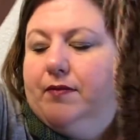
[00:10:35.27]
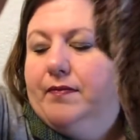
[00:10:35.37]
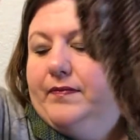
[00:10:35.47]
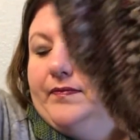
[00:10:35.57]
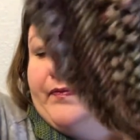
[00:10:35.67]

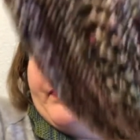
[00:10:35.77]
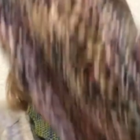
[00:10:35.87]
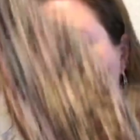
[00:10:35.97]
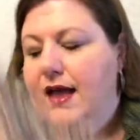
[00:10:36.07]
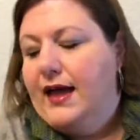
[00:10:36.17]

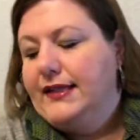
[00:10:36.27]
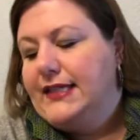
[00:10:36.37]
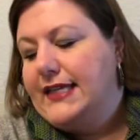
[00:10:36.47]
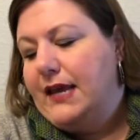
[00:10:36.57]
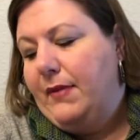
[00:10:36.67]

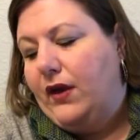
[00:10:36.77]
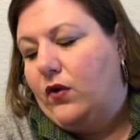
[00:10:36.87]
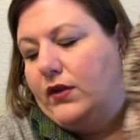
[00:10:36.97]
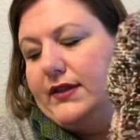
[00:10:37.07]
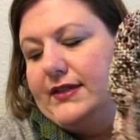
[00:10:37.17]
today my
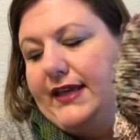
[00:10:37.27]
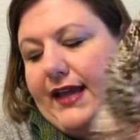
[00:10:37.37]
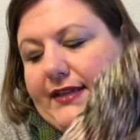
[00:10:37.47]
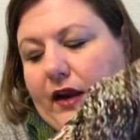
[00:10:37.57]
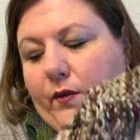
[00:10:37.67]
goal is to
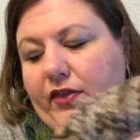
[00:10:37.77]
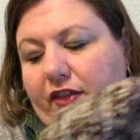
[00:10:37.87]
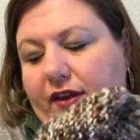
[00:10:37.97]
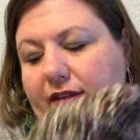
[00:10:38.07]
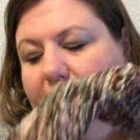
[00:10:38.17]
get done
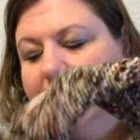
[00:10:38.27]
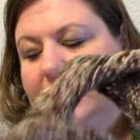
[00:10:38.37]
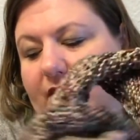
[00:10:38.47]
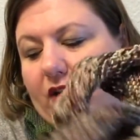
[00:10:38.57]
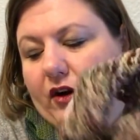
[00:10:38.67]
with
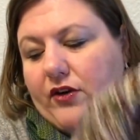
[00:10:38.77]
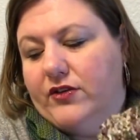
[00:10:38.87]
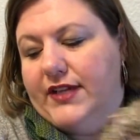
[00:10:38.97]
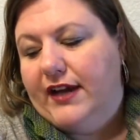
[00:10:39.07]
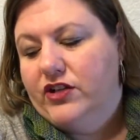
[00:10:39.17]
this garter
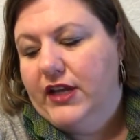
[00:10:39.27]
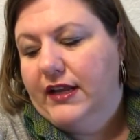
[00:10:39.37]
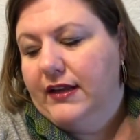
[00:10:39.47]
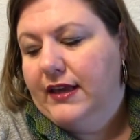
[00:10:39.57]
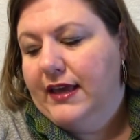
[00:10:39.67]

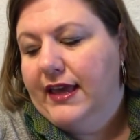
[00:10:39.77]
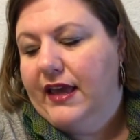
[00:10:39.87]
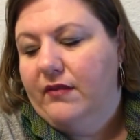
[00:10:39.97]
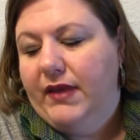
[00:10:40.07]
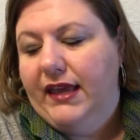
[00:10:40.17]
section
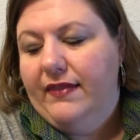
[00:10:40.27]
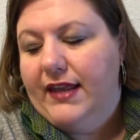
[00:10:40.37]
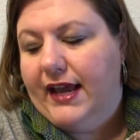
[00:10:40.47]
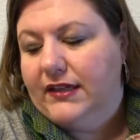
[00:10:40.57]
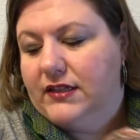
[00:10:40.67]
and begin the
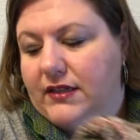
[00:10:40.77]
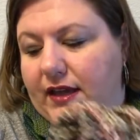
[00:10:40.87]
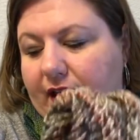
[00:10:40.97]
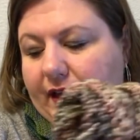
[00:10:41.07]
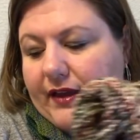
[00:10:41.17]
next,
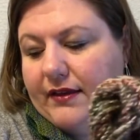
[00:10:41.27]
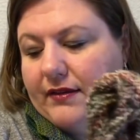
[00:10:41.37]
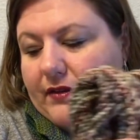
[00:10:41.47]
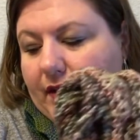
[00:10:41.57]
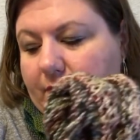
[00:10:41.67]

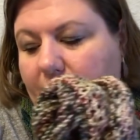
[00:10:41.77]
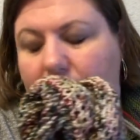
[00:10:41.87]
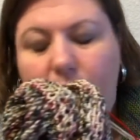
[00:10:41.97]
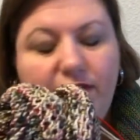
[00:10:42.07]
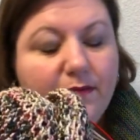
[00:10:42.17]

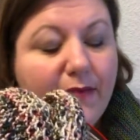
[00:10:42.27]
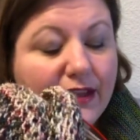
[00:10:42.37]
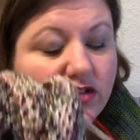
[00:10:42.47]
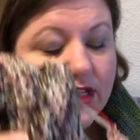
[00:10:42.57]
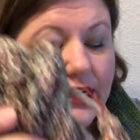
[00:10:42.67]
with the
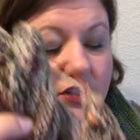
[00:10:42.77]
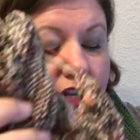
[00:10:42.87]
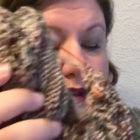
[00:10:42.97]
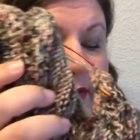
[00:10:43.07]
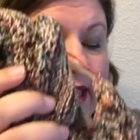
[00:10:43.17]
mesh
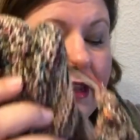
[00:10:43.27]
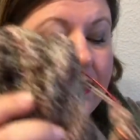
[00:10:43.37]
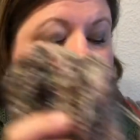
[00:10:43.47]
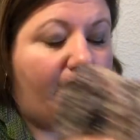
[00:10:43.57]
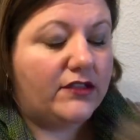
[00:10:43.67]
section and
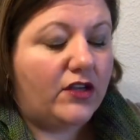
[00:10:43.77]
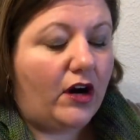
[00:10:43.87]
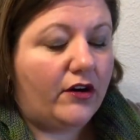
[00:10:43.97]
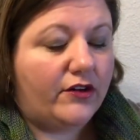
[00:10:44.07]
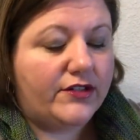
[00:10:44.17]
begin the next
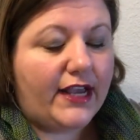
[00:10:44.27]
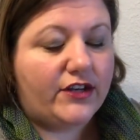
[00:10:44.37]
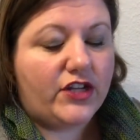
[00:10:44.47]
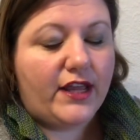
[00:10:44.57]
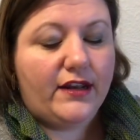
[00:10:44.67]
garter
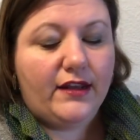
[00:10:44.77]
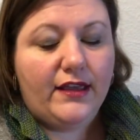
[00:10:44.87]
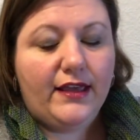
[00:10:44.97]
section.